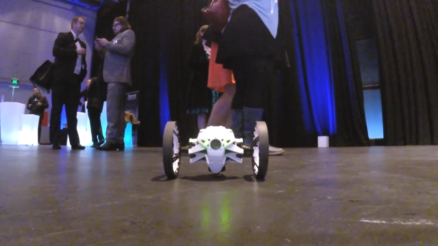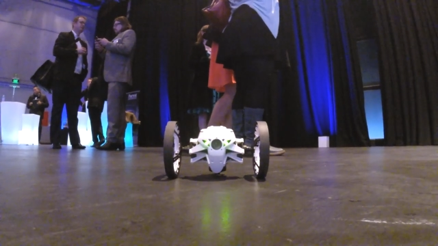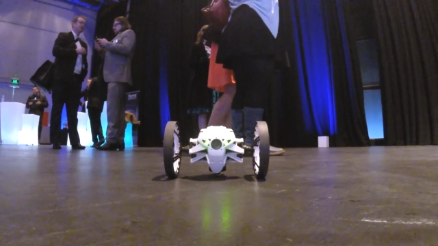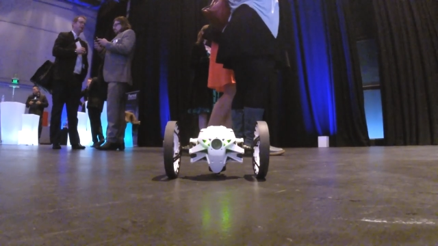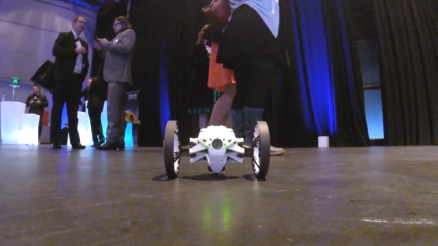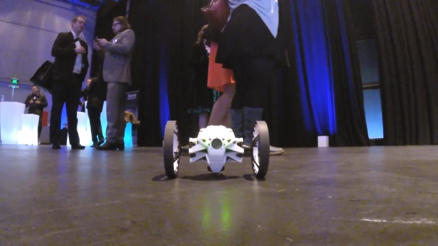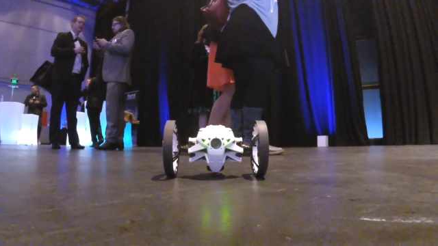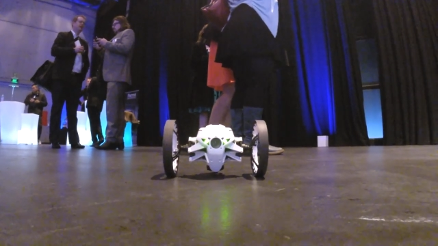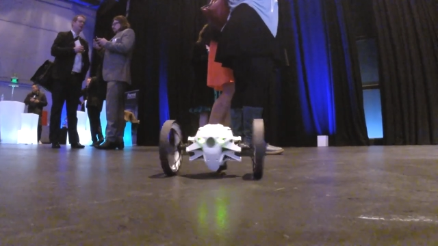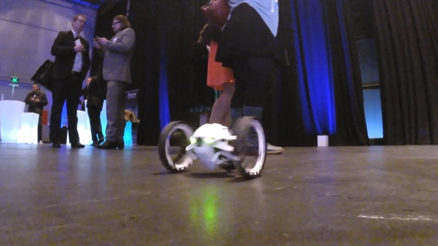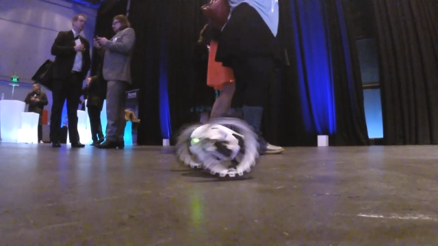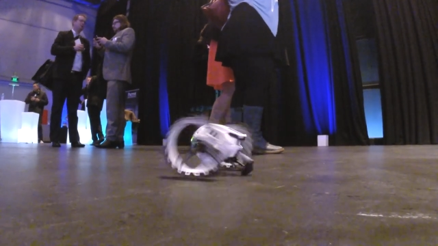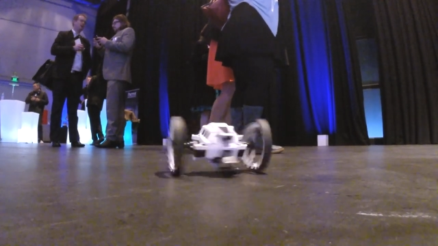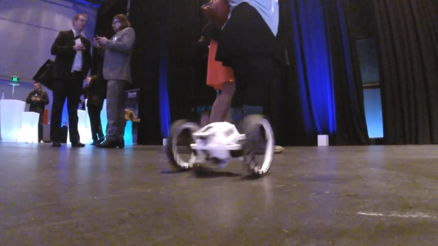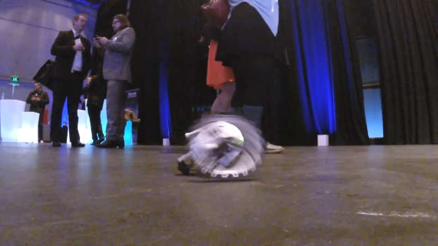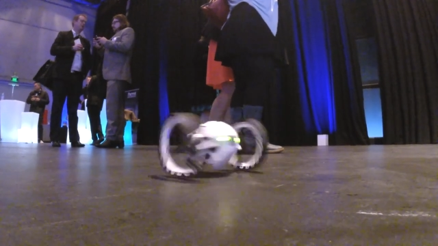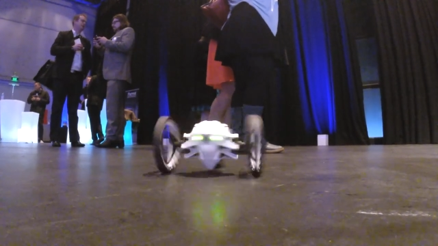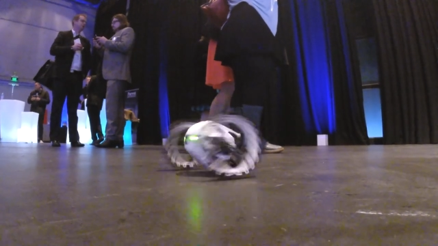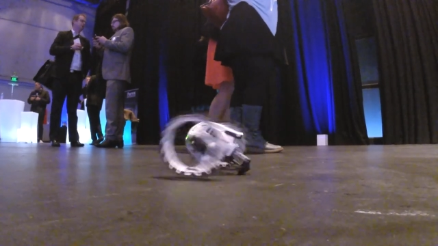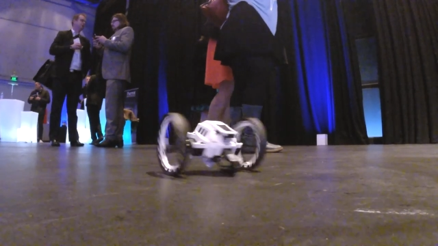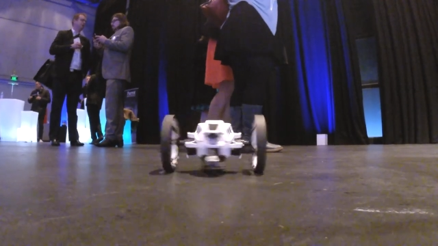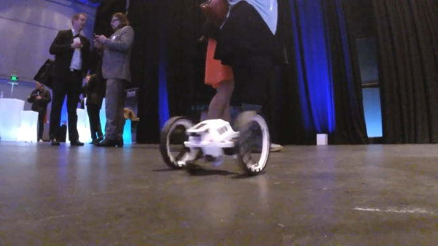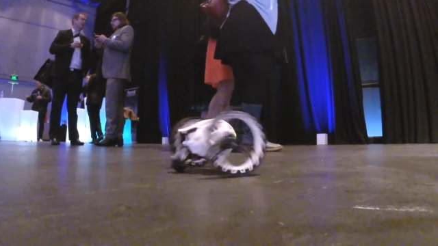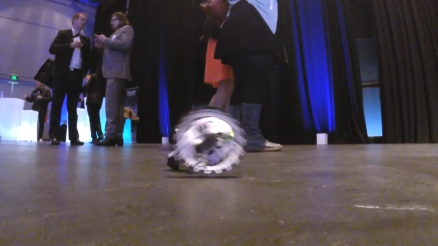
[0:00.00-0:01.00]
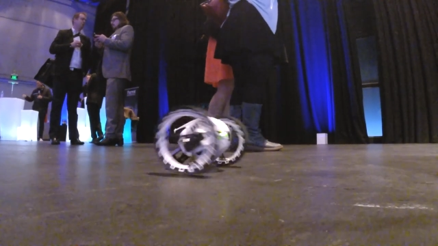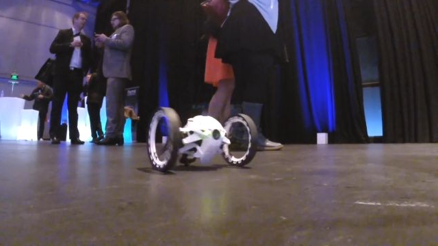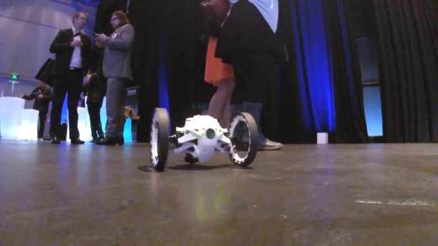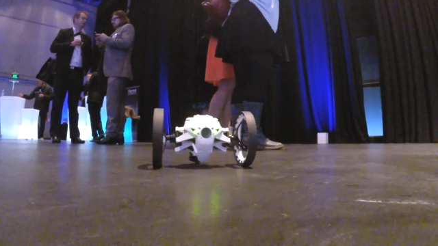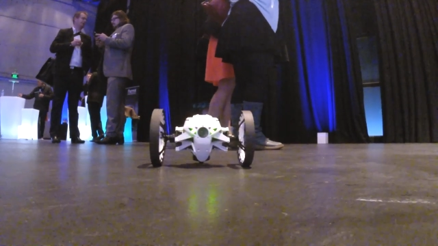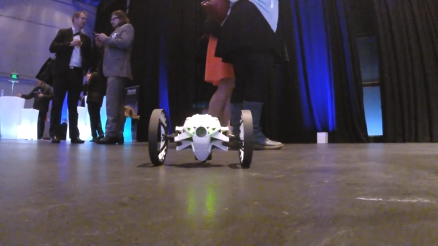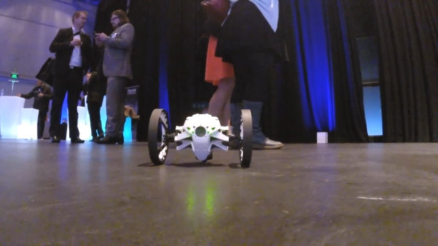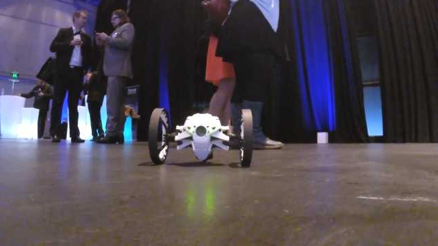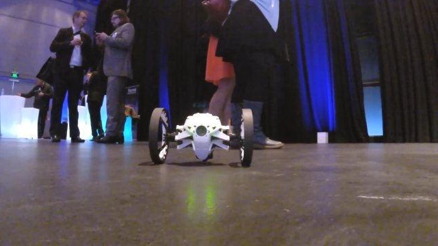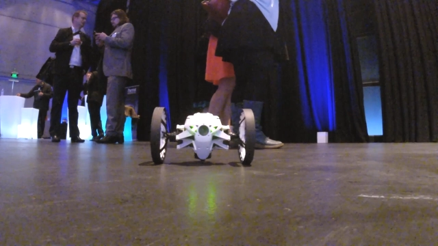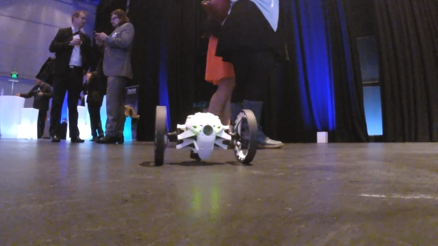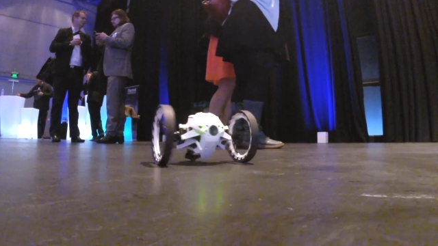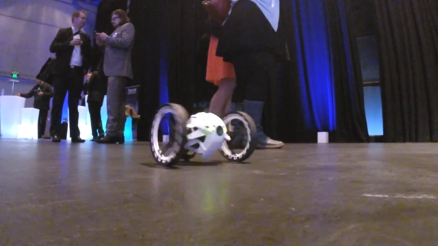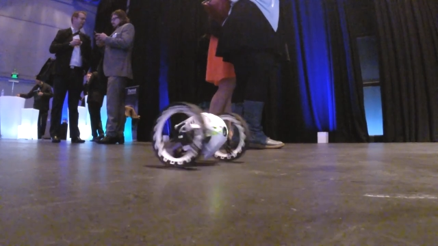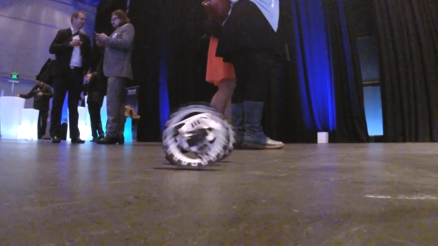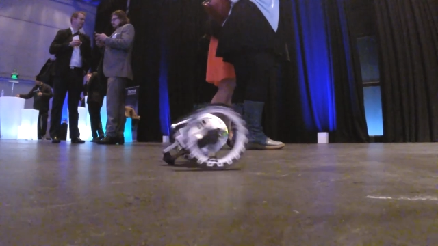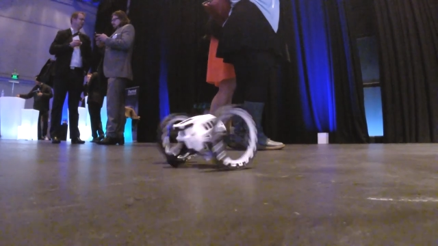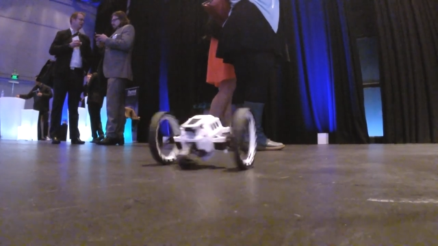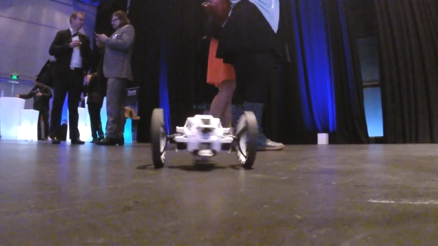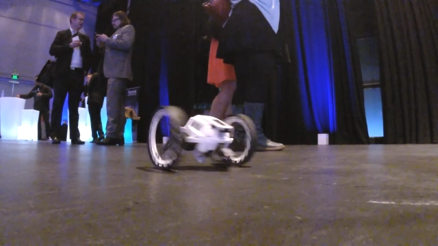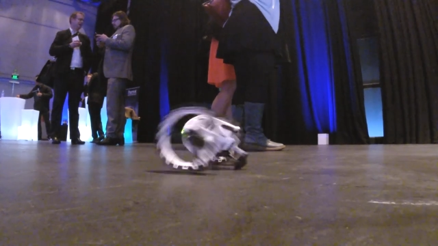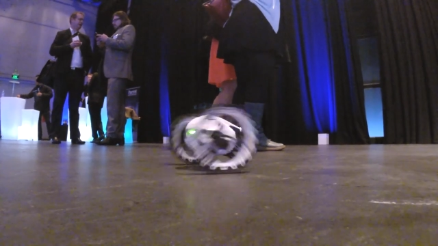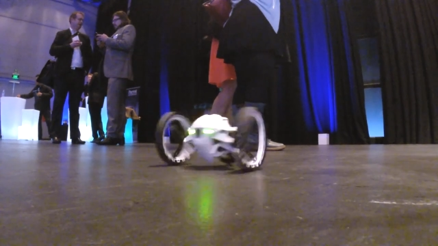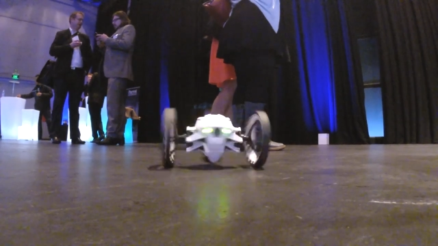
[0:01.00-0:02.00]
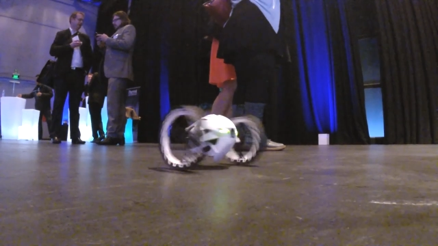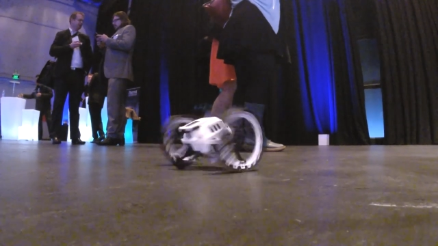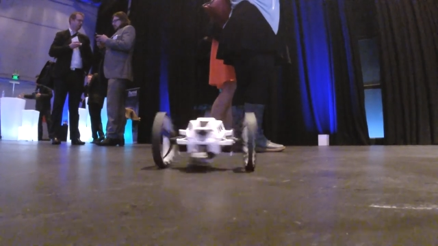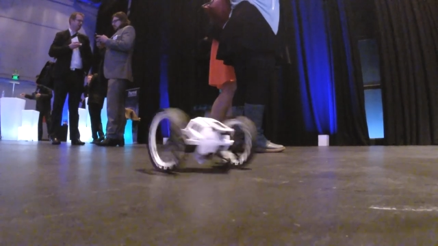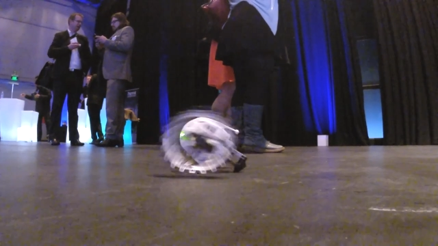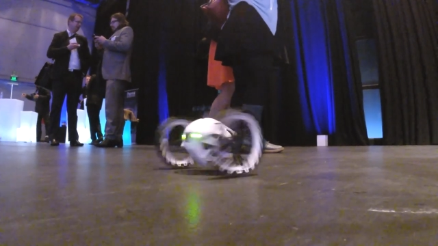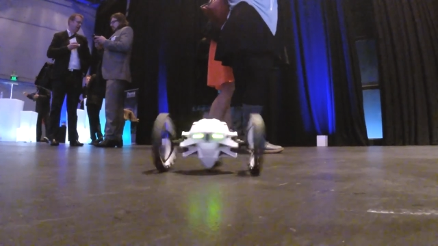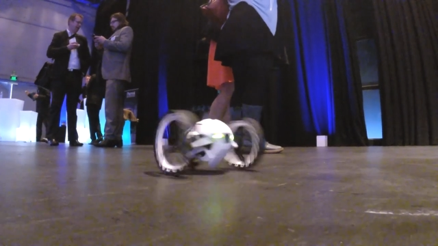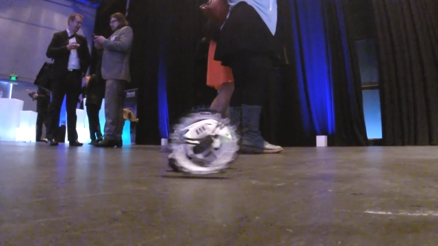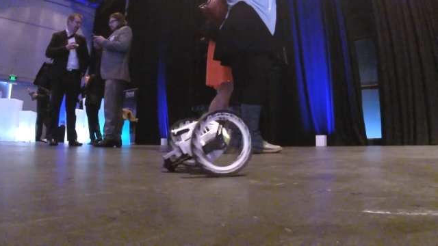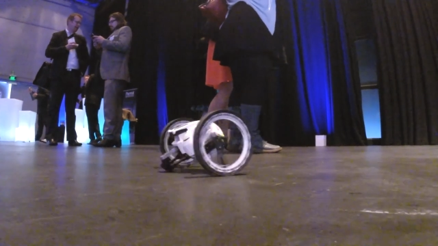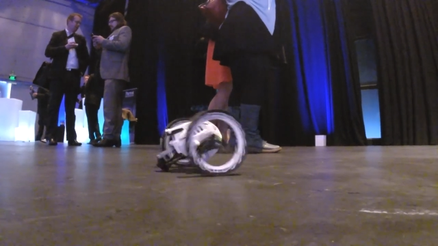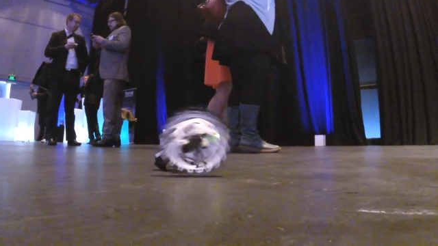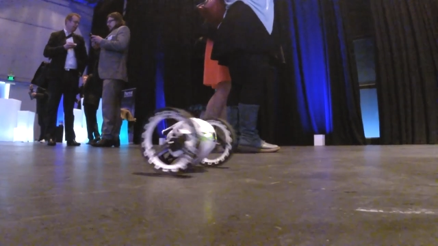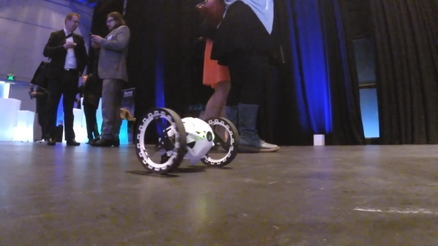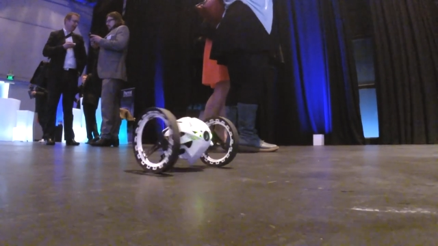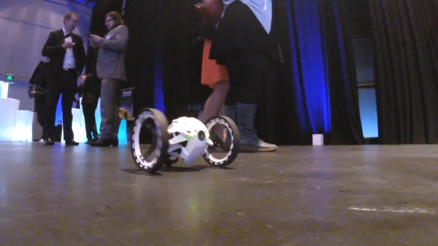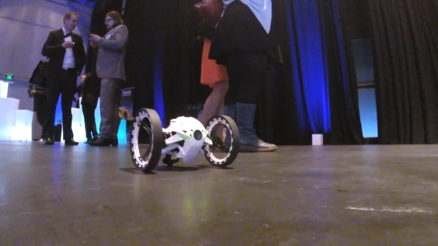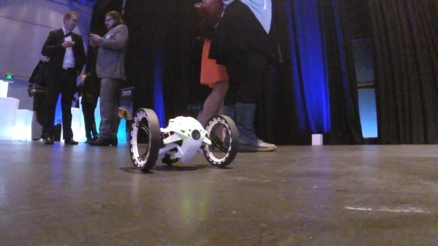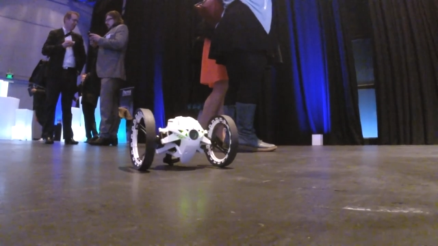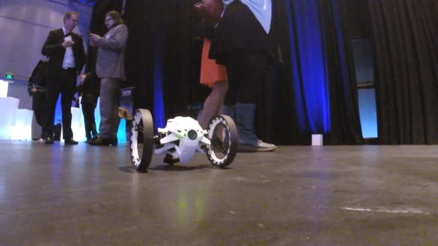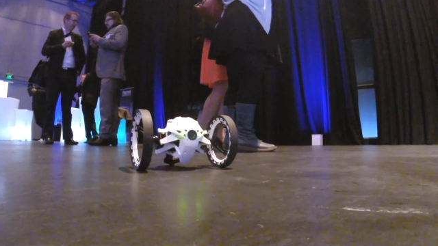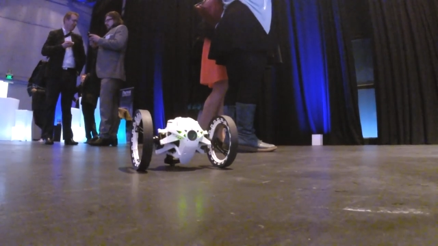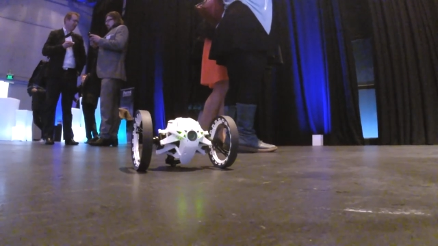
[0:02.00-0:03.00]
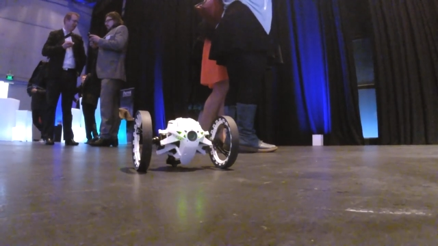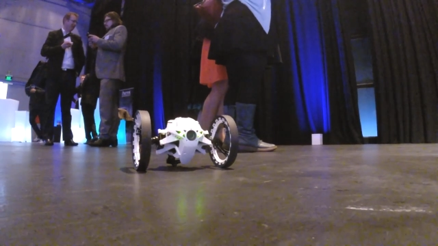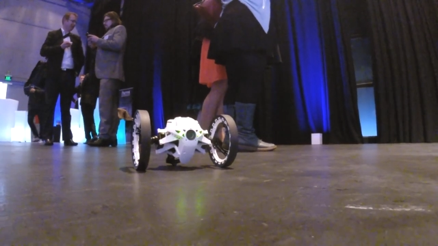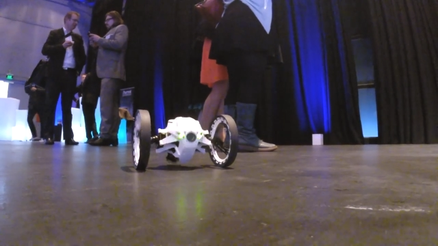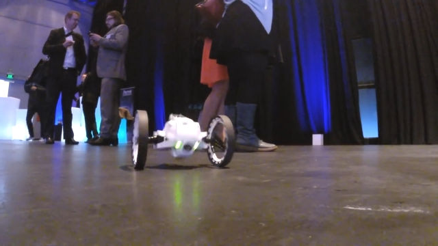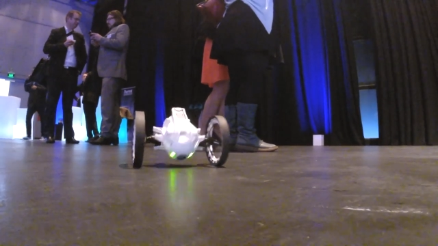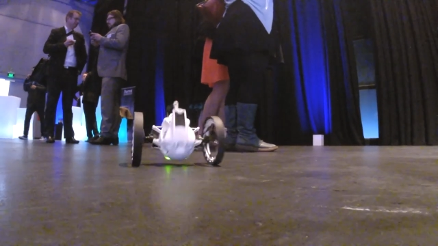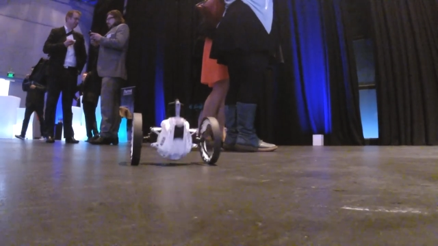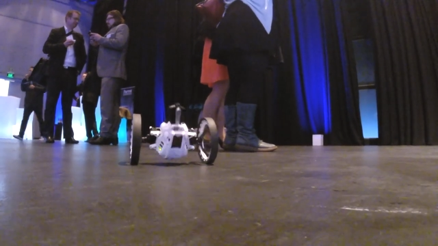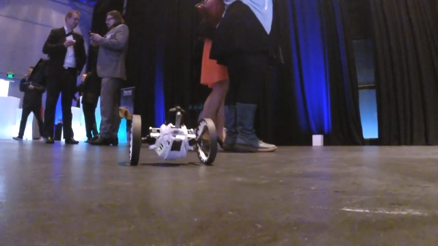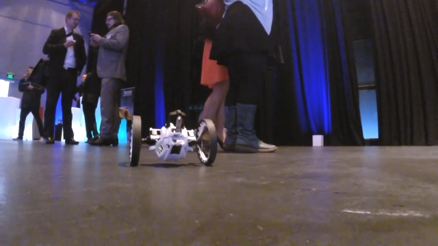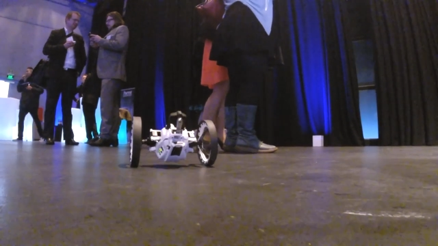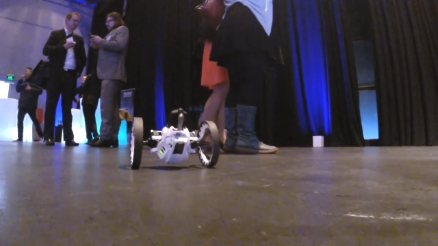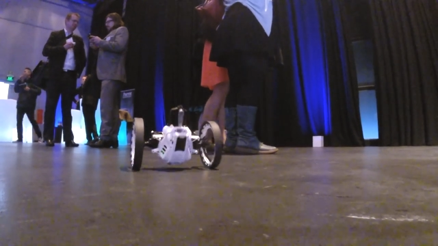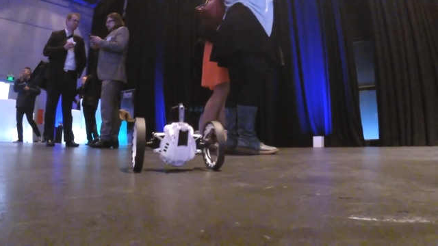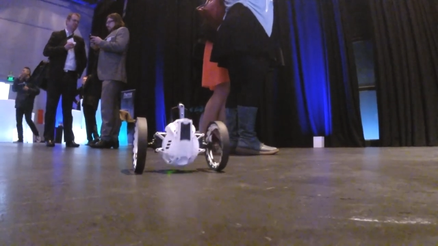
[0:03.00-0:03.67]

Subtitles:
(no speaker visible)